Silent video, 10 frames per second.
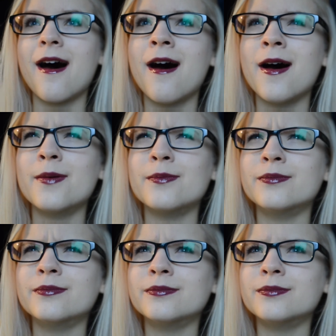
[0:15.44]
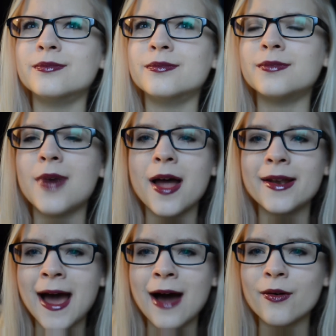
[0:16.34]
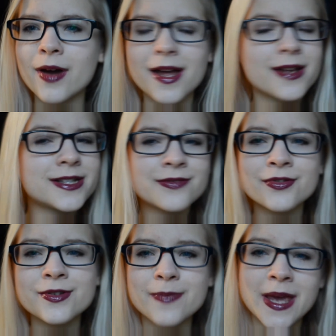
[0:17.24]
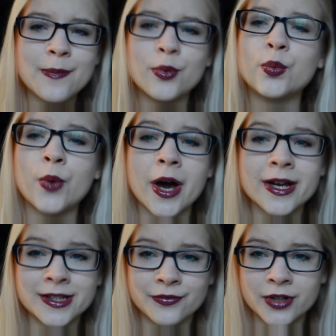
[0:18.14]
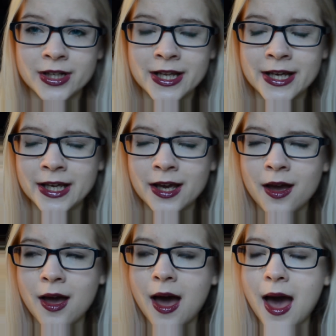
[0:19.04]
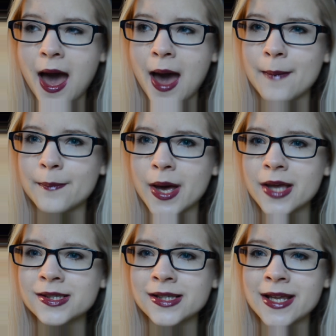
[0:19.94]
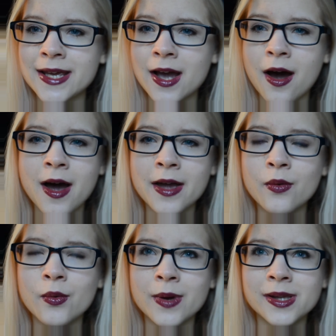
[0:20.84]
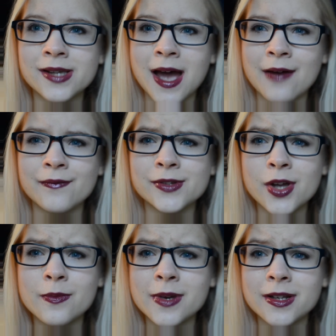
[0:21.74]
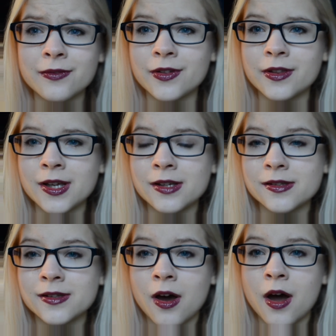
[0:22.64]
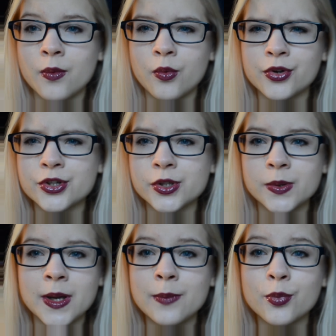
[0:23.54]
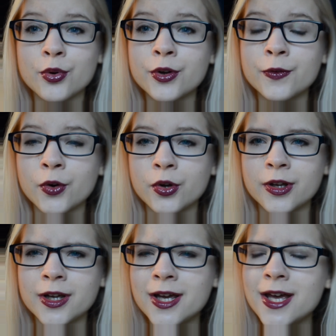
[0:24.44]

Now different people work differently, and personally I always have so many different things that I want to improve on